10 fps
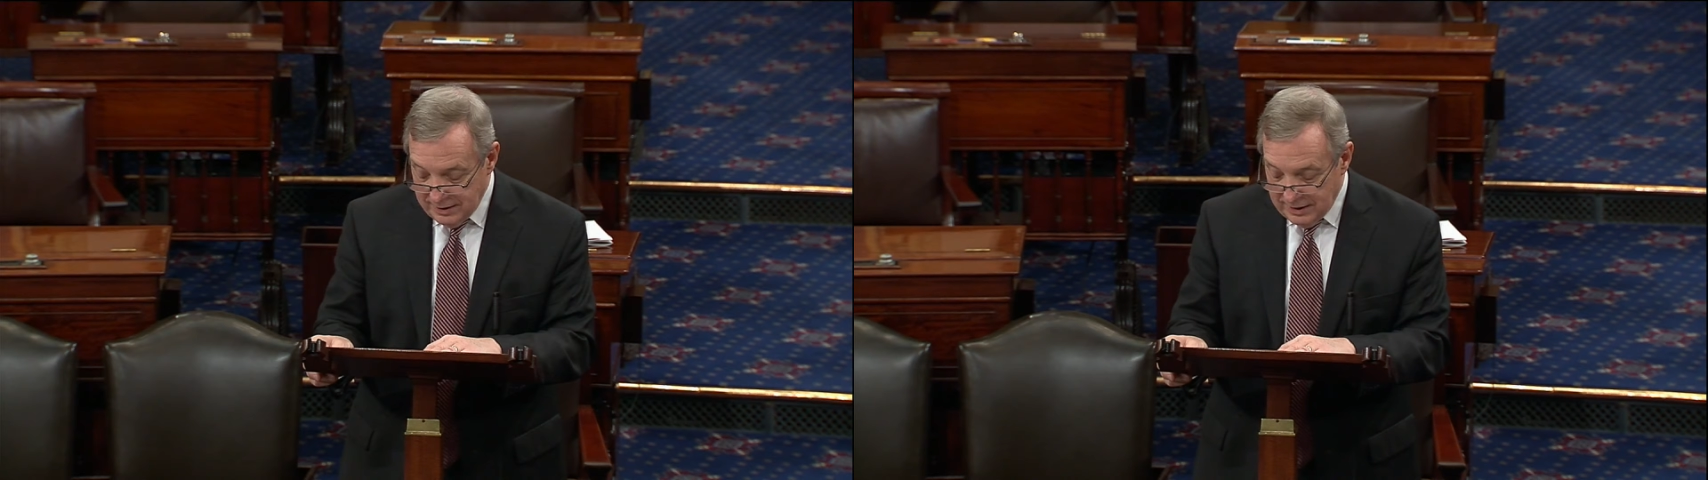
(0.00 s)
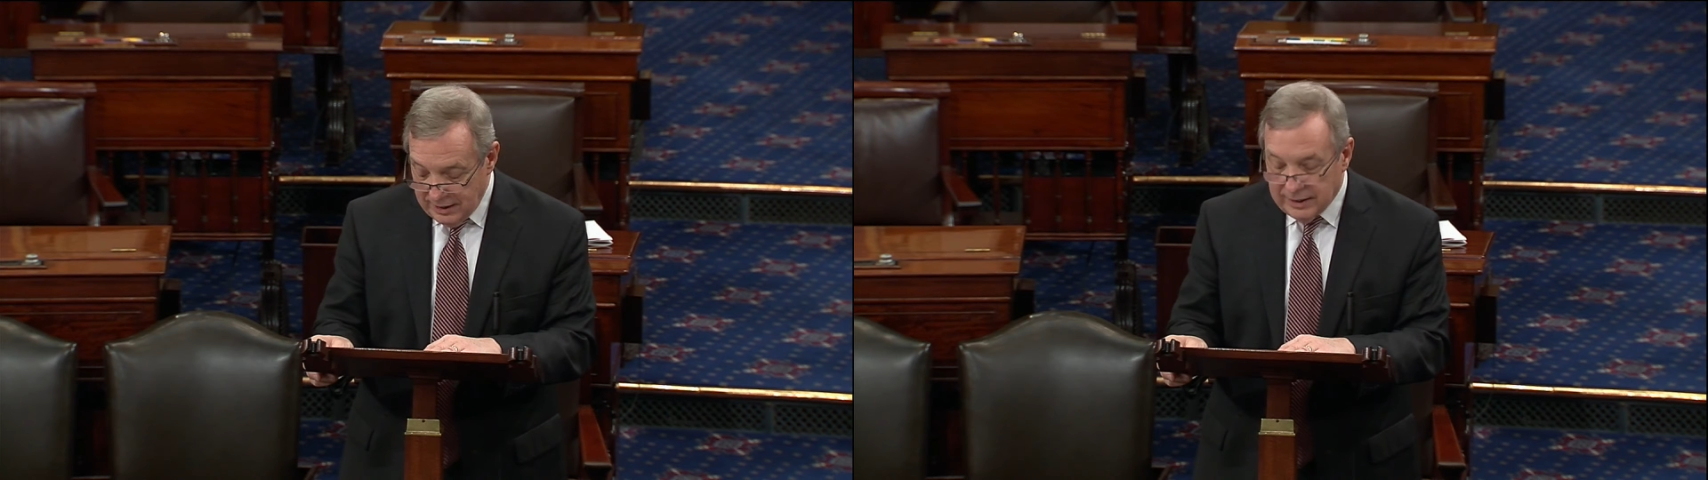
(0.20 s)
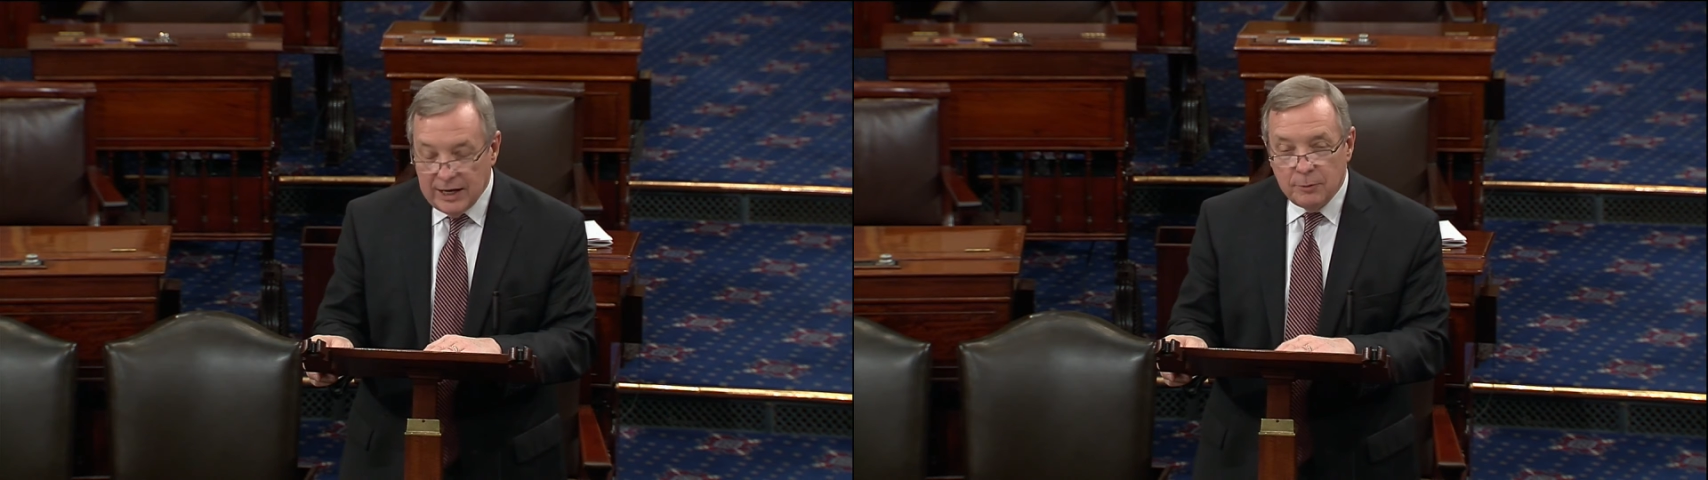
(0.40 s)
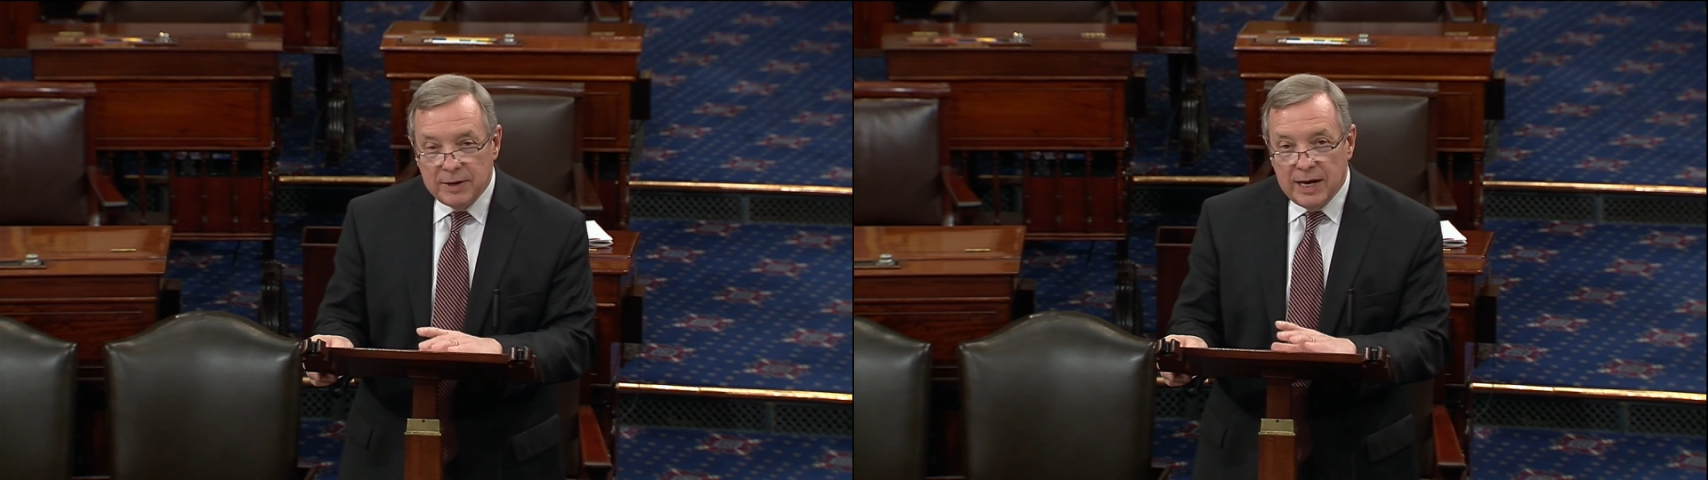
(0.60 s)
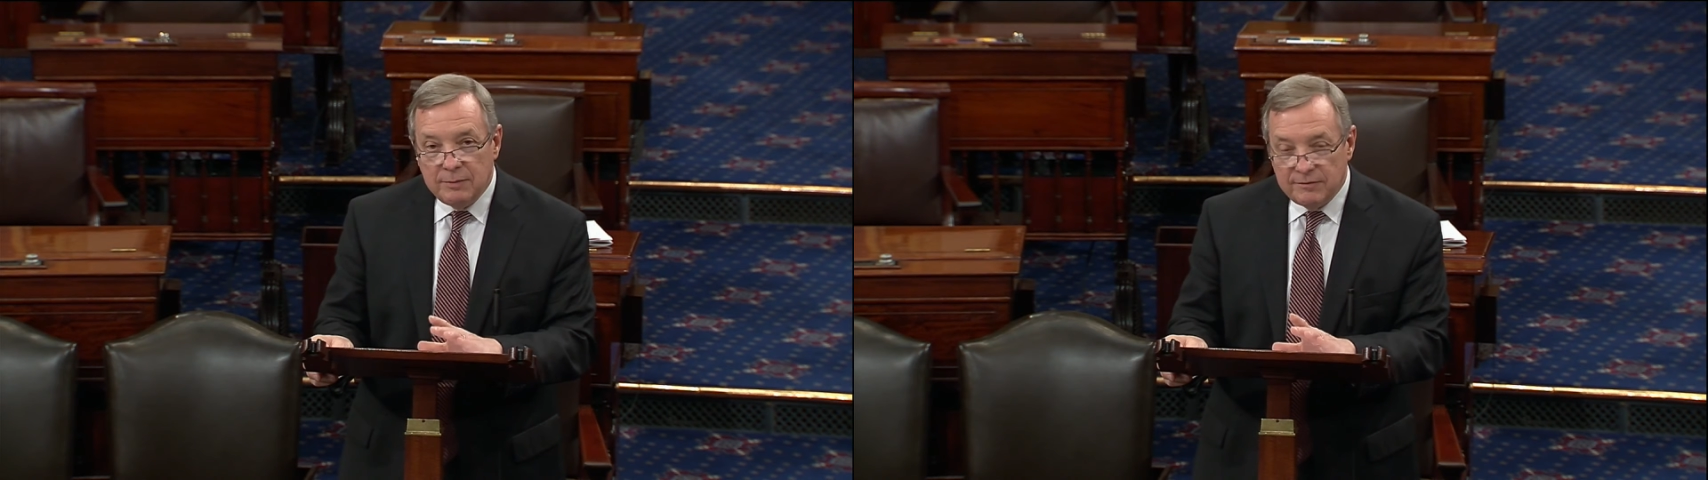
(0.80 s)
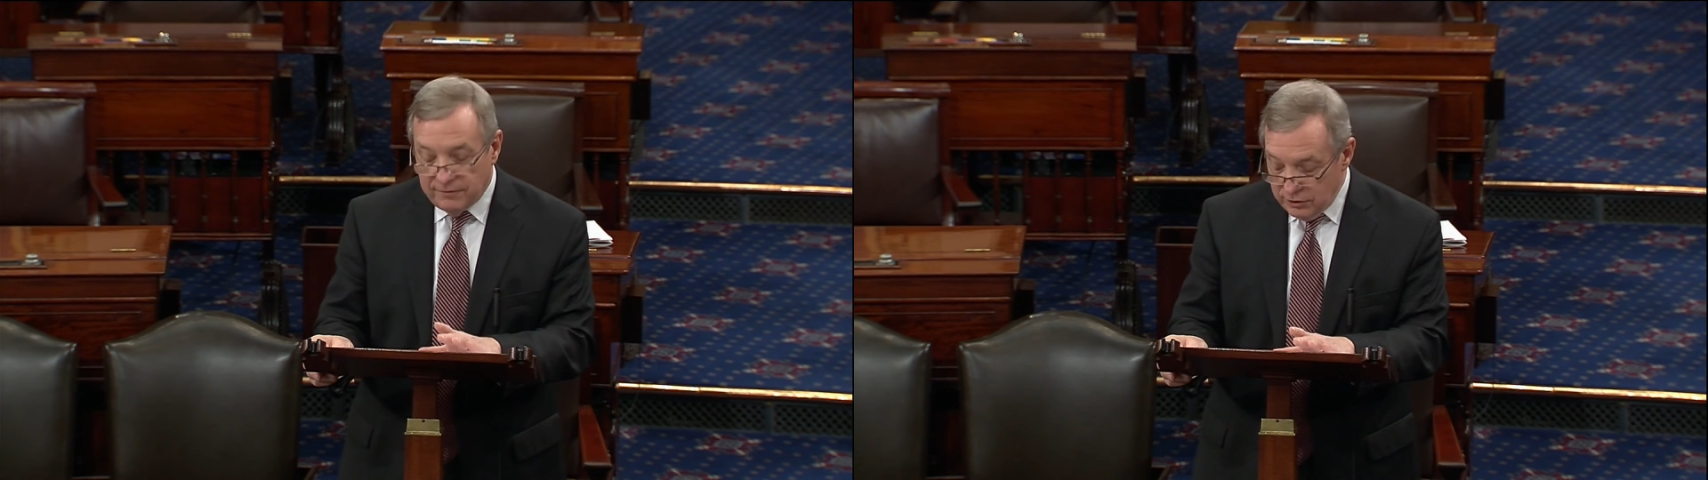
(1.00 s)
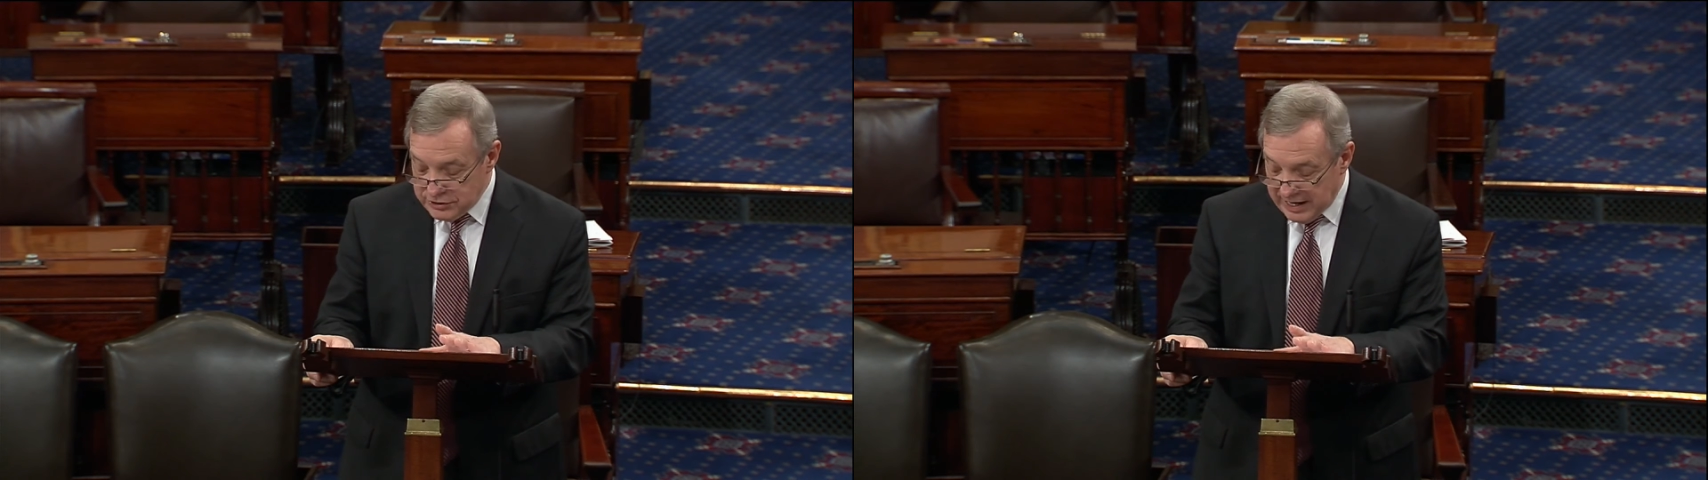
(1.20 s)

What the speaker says: He later became the first